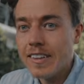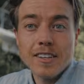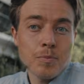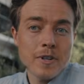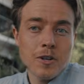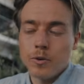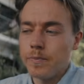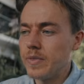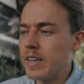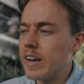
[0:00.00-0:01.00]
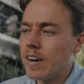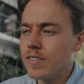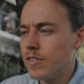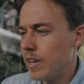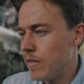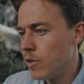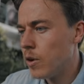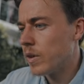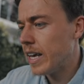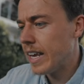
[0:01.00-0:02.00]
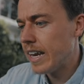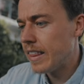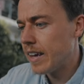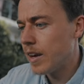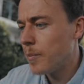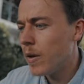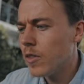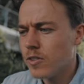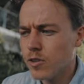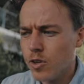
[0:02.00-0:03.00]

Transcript: I think that's pretty cool. And then obviously, if you don't like anything about this,